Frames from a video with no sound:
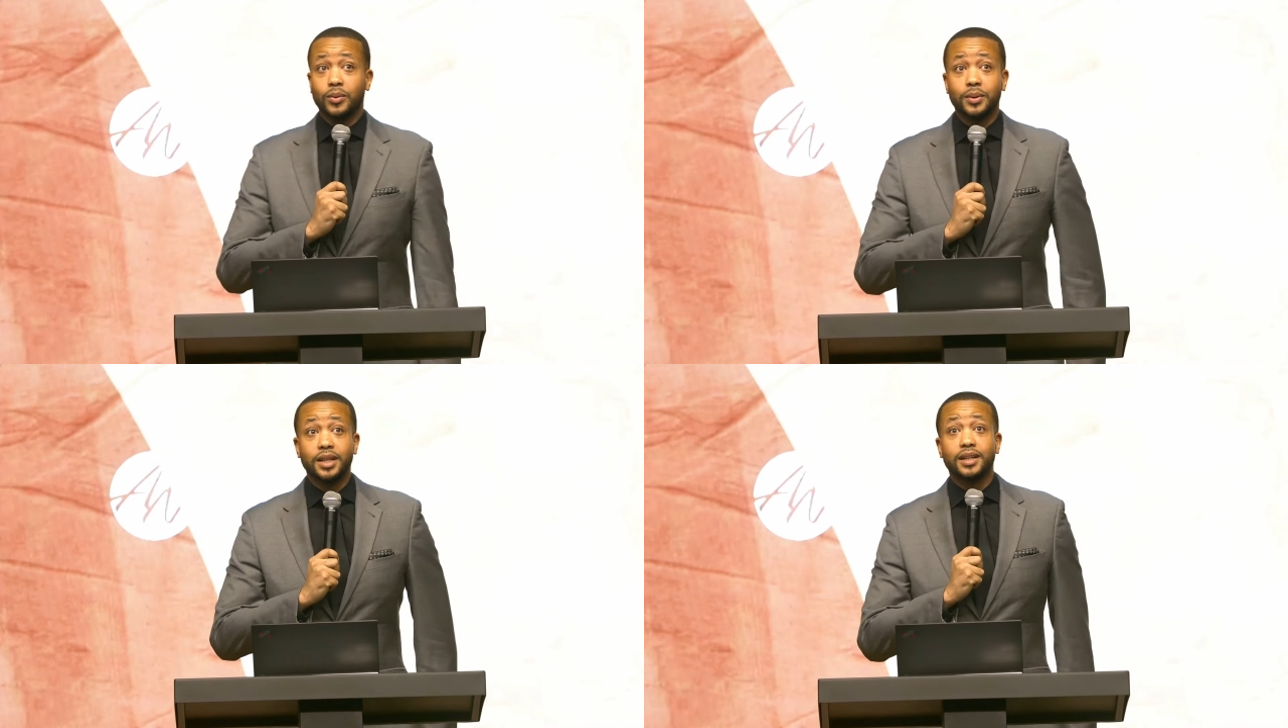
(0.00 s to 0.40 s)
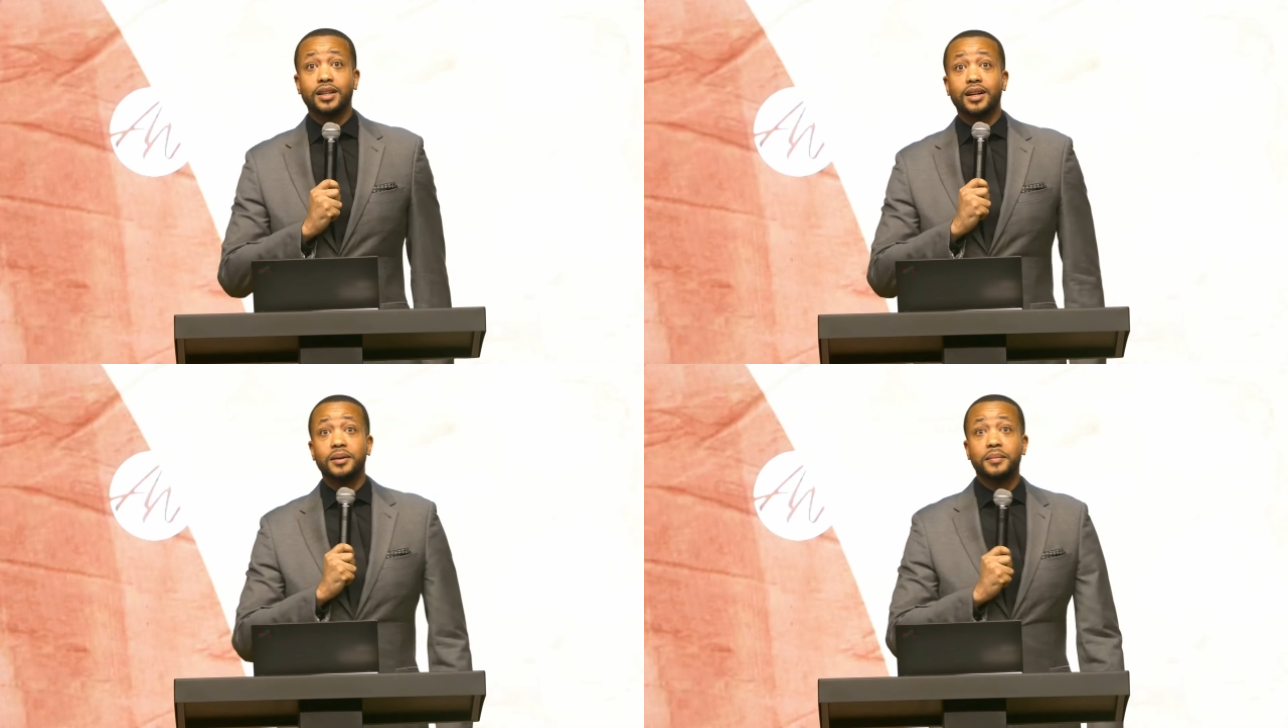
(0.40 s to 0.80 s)
We are
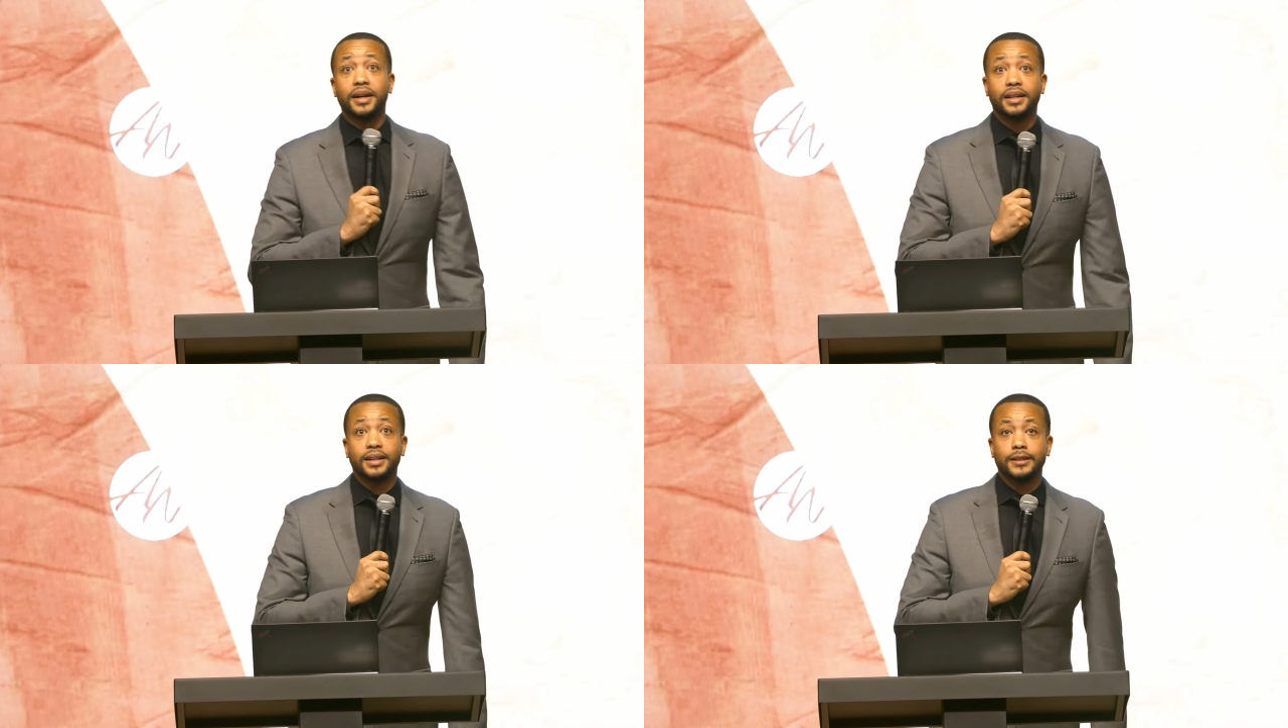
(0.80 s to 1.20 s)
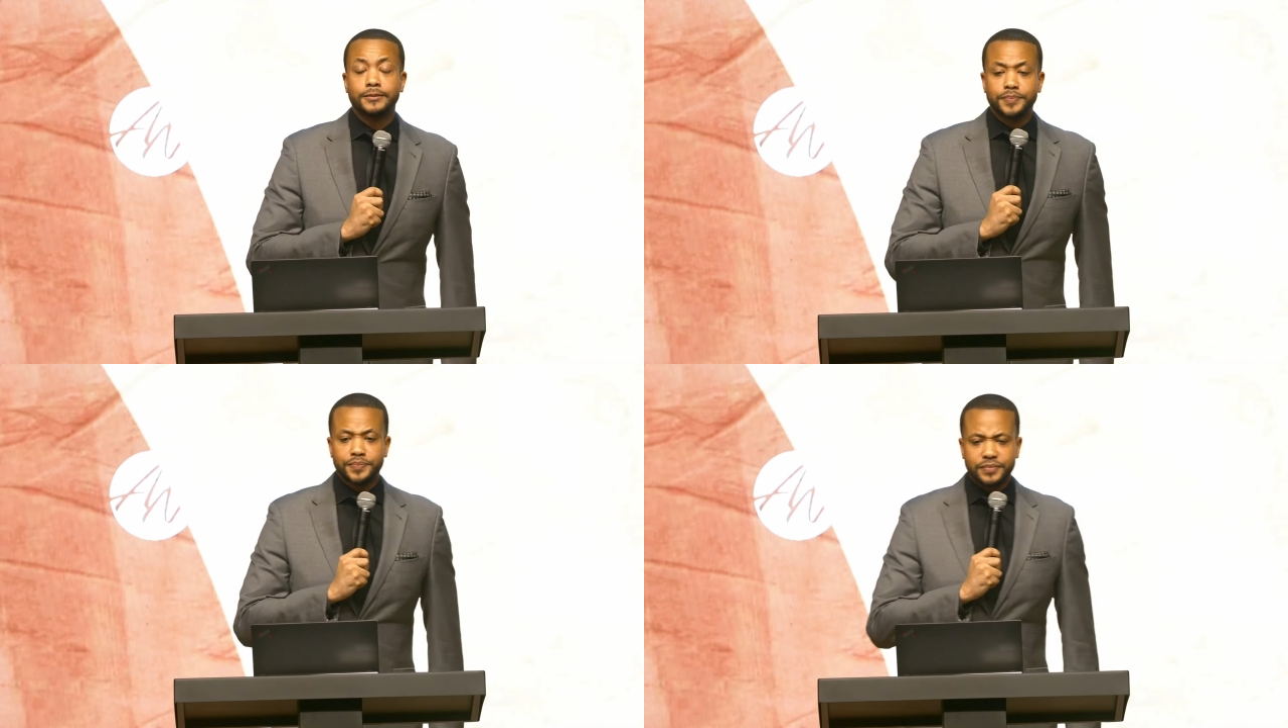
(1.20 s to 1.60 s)
gonna make it.
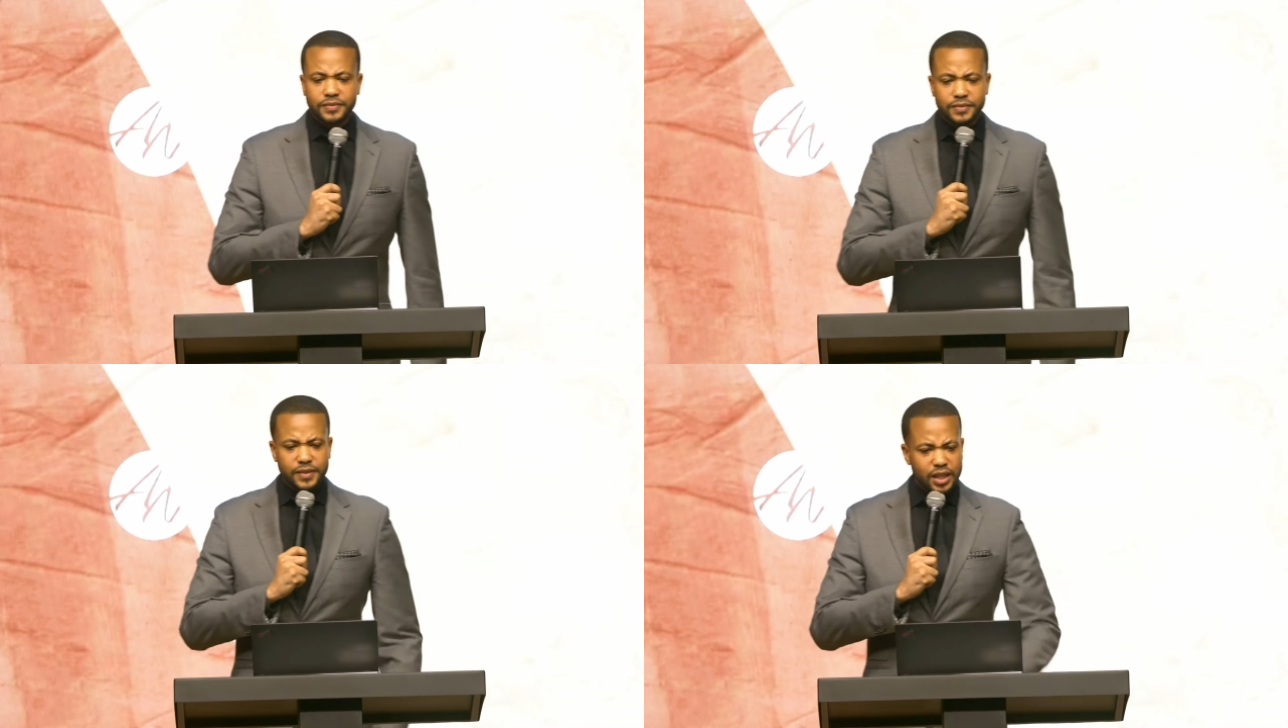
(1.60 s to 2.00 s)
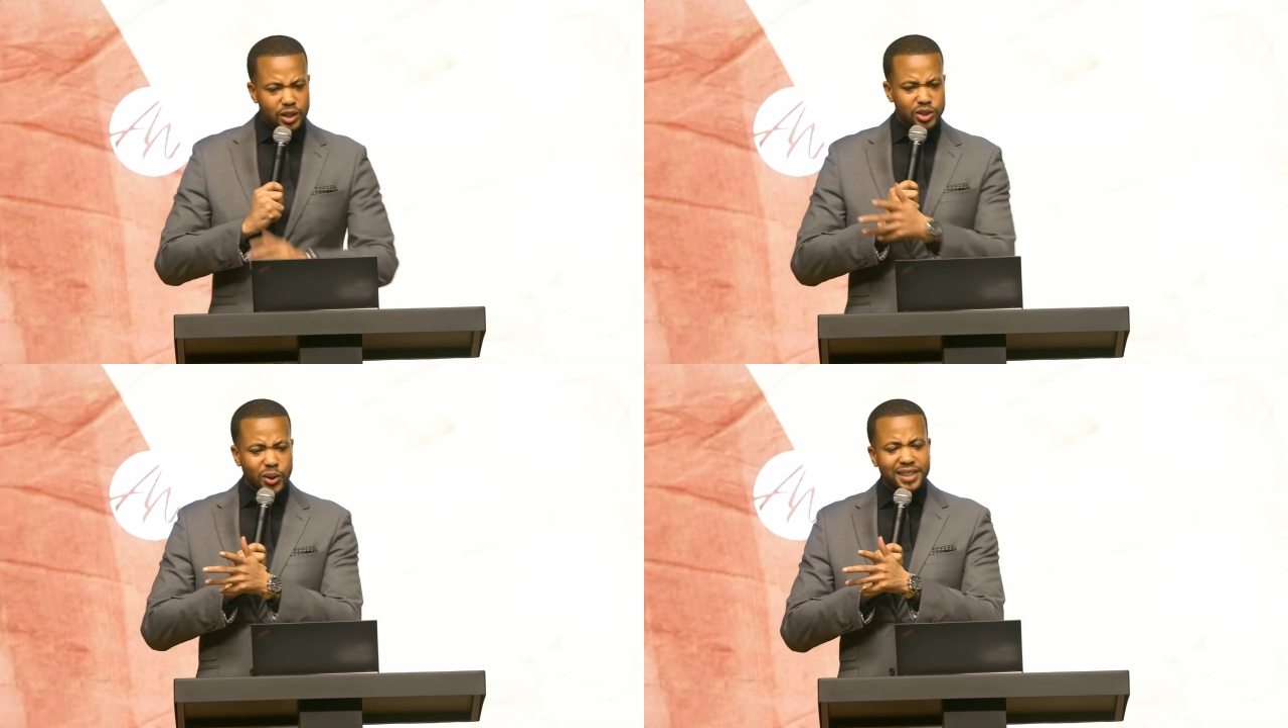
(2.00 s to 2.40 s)

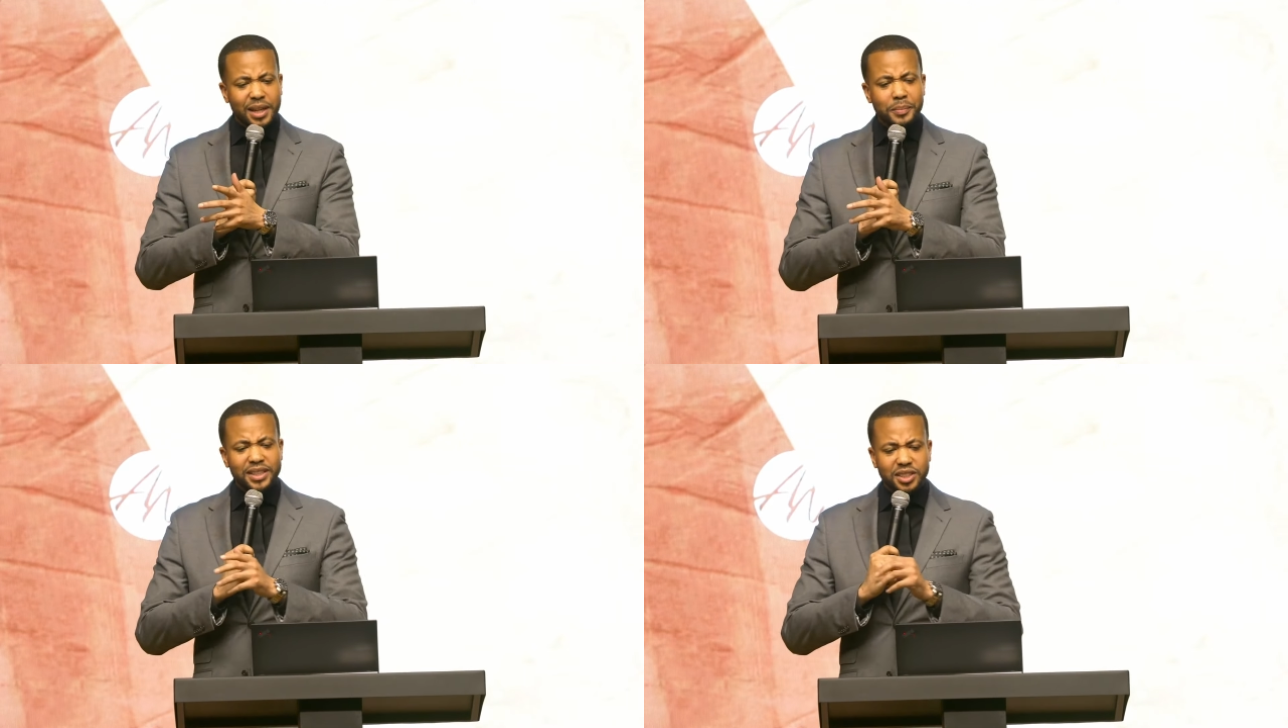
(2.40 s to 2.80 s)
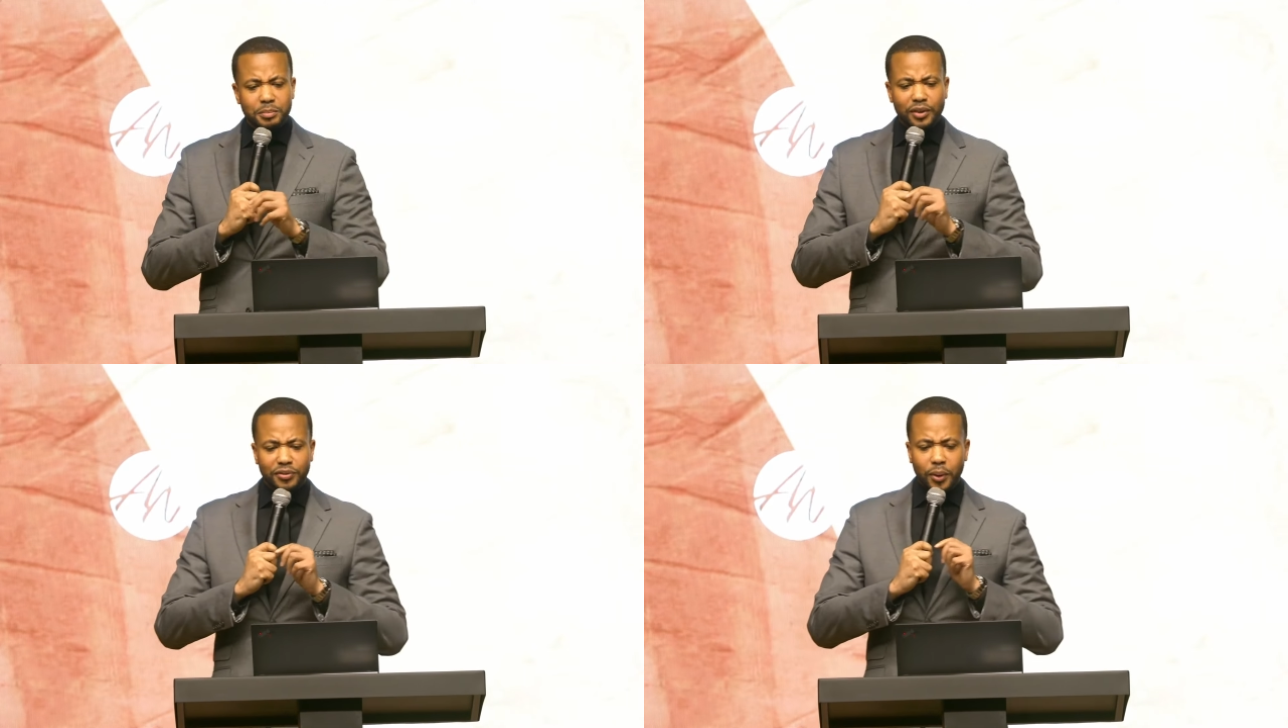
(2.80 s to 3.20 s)
So as I mentioned
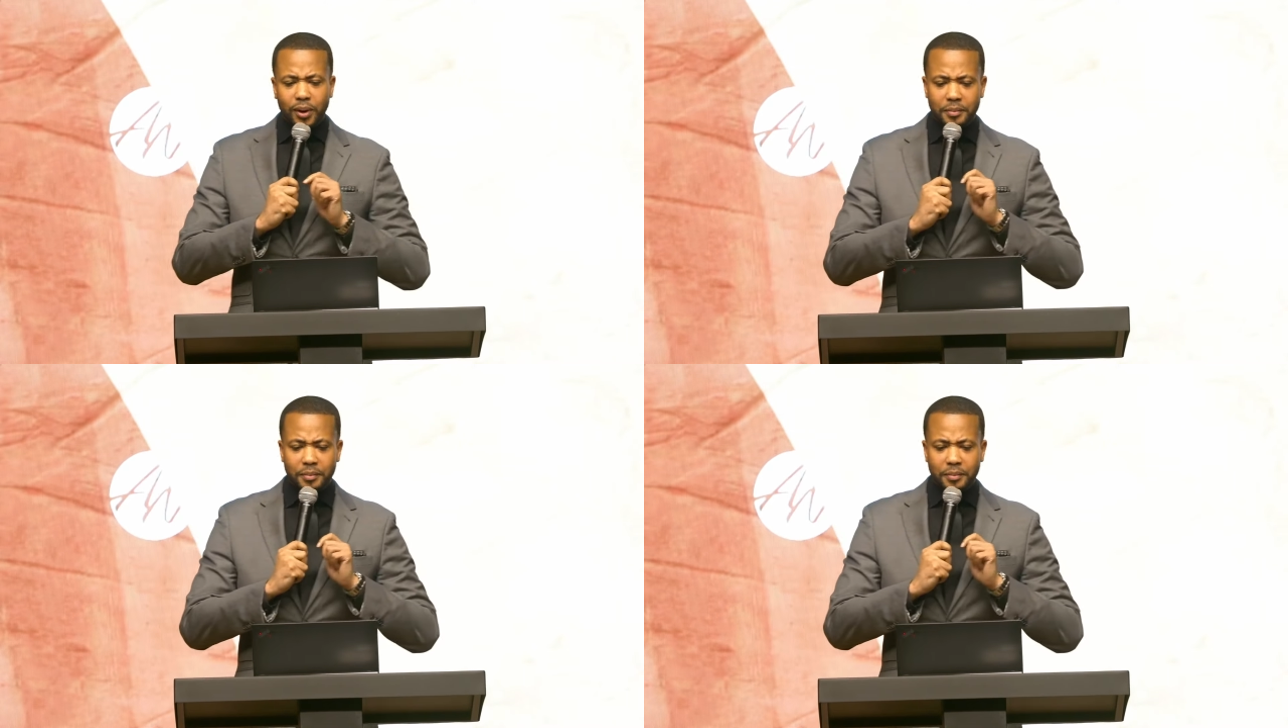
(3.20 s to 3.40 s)
before,